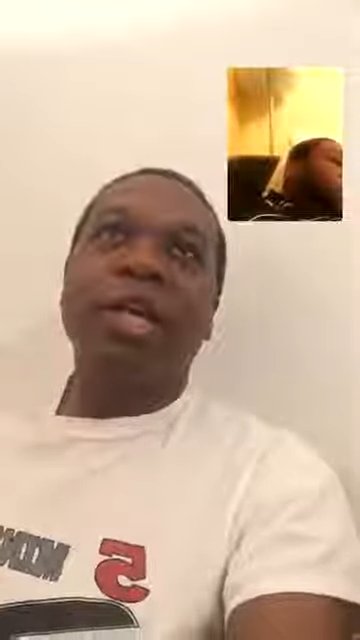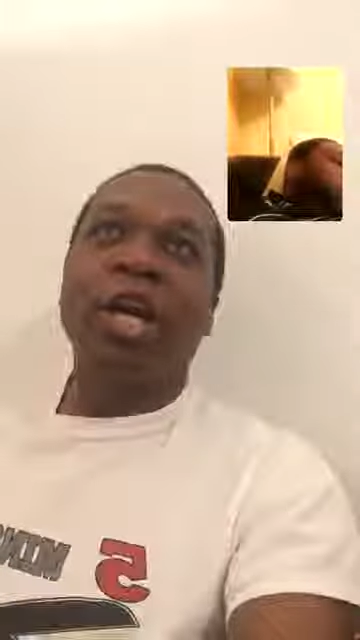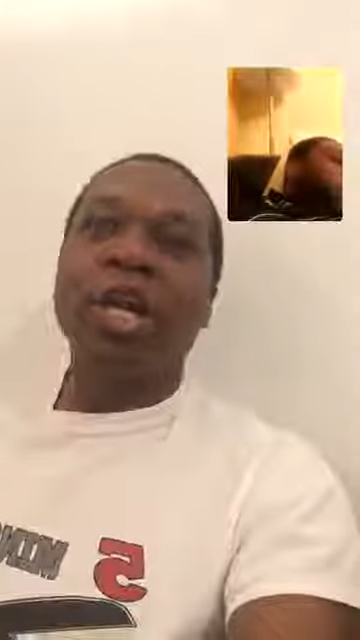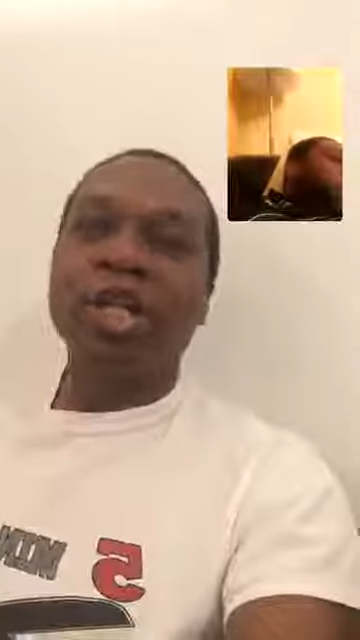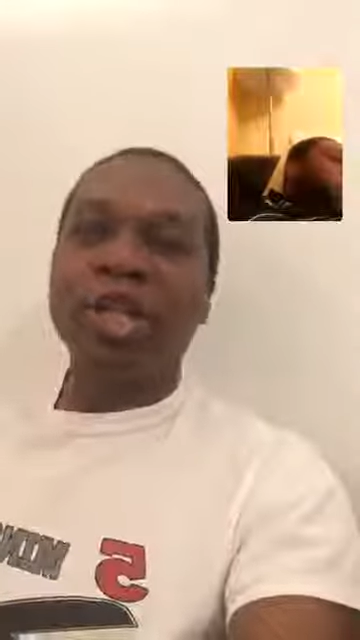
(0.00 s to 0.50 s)

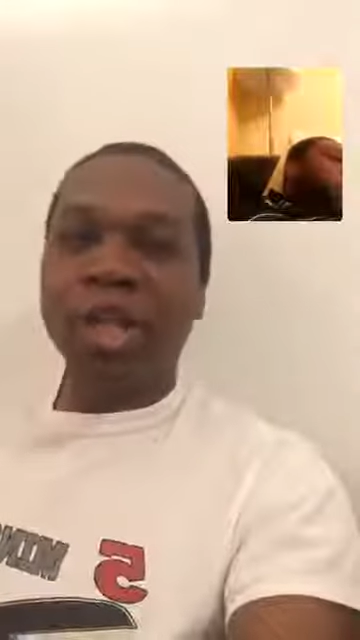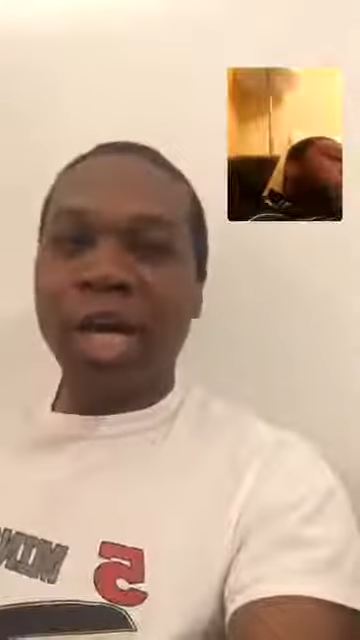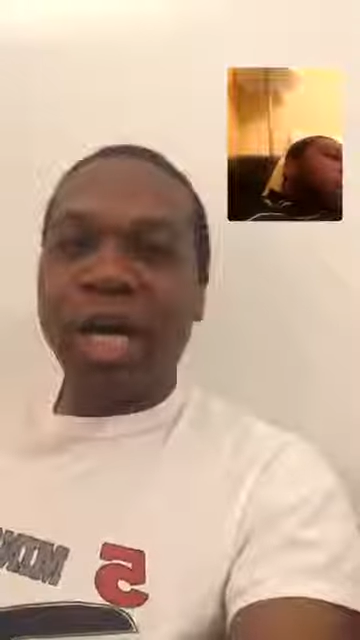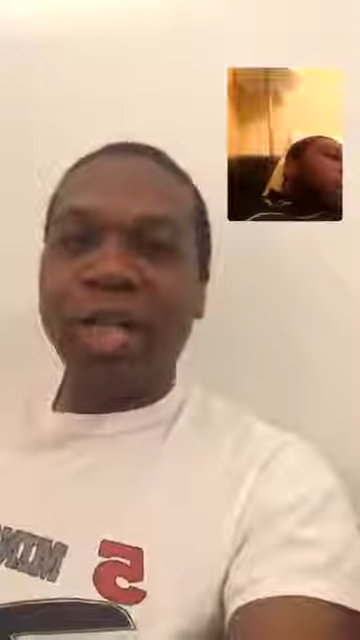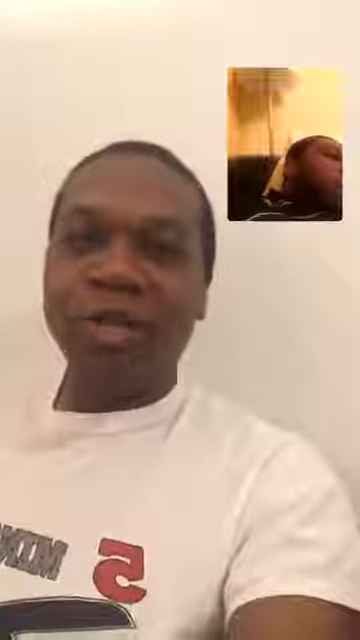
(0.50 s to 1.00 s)
they're gonna
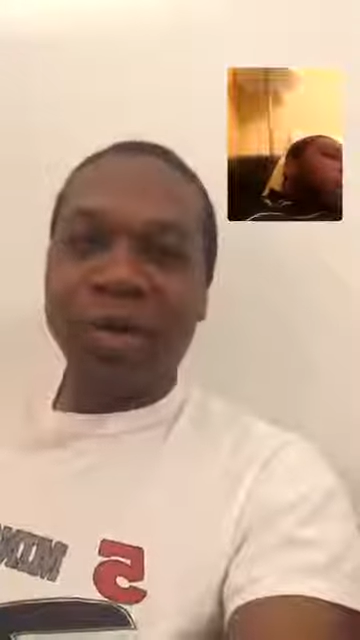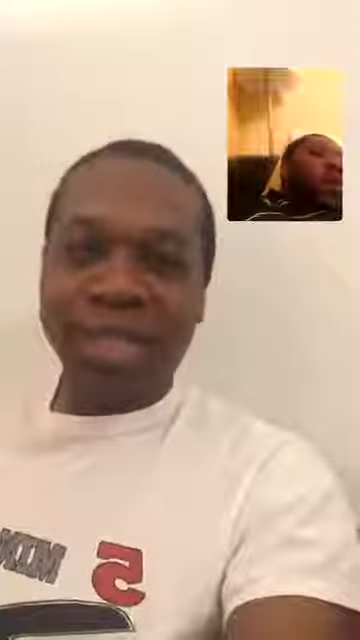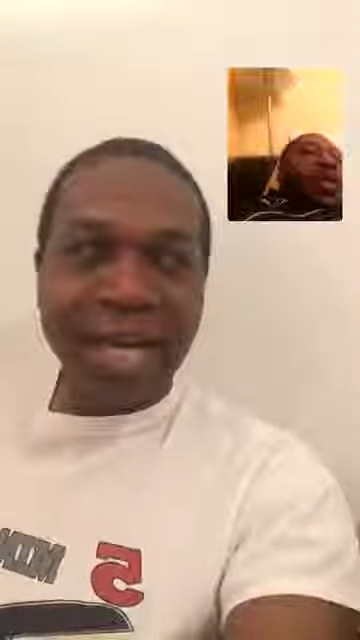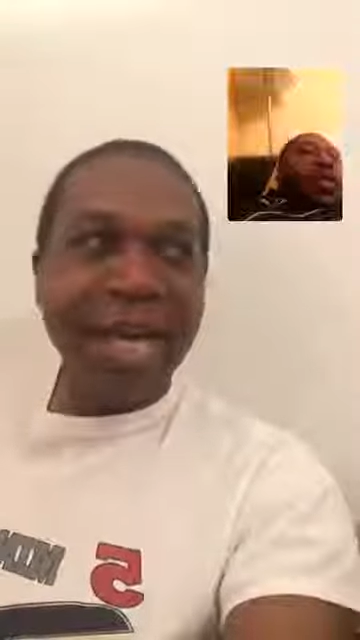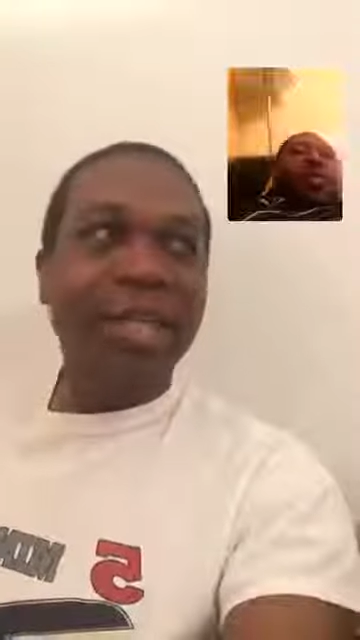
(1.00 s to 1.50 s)
charge you
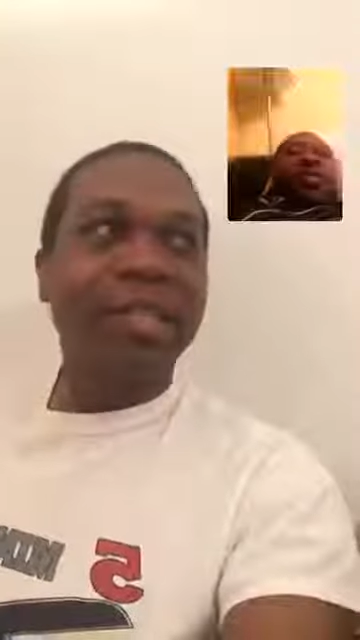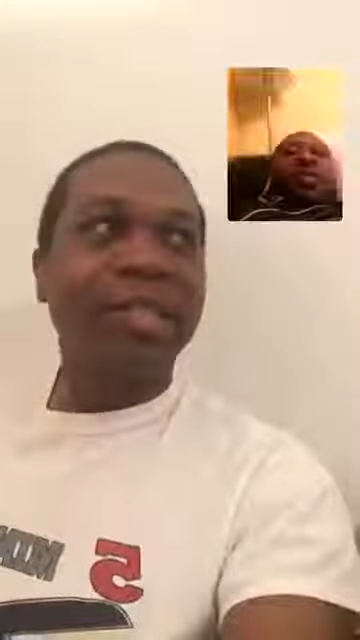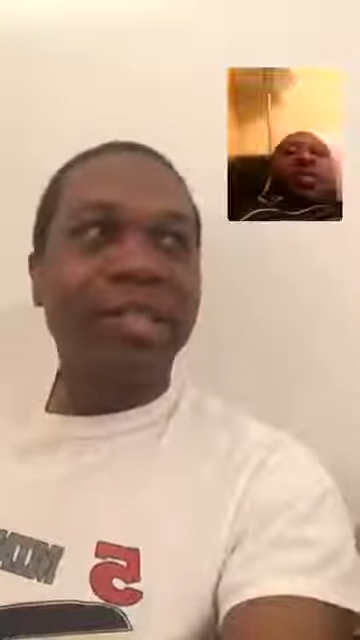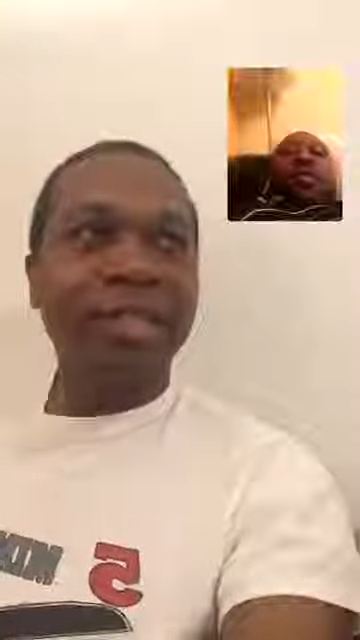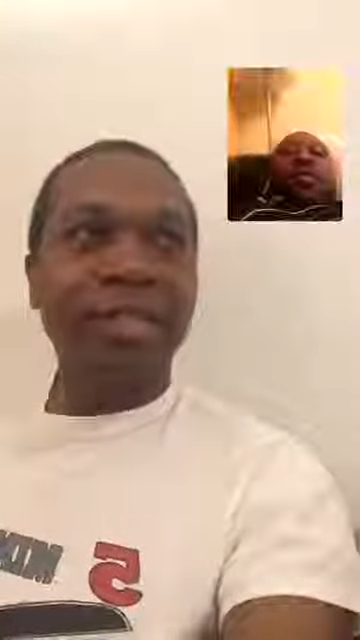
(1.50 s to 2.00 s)
a
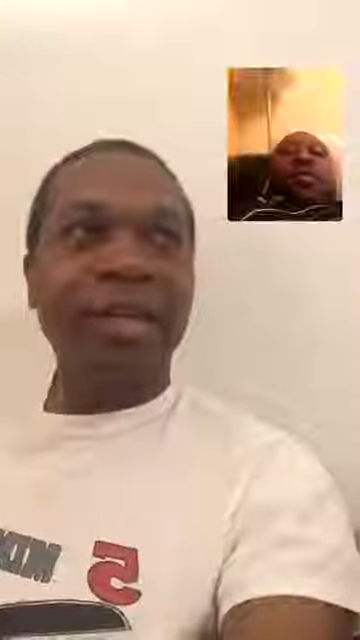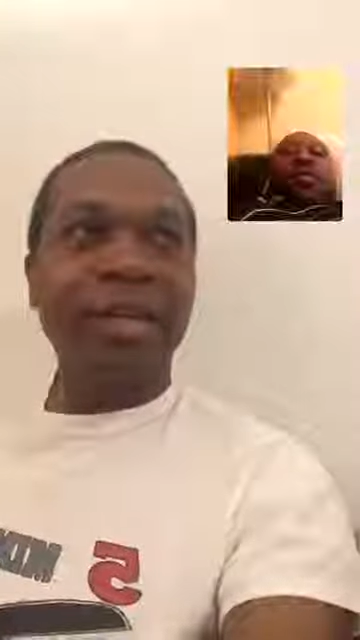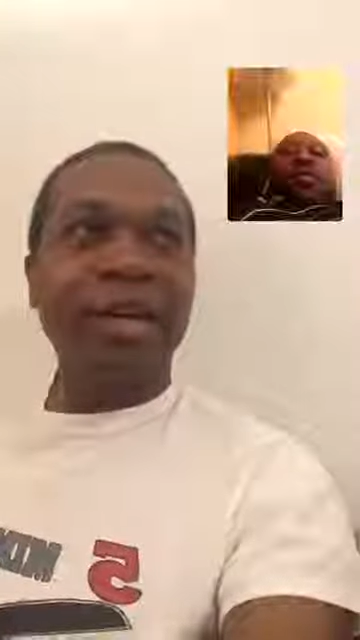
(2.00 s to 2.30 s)
tax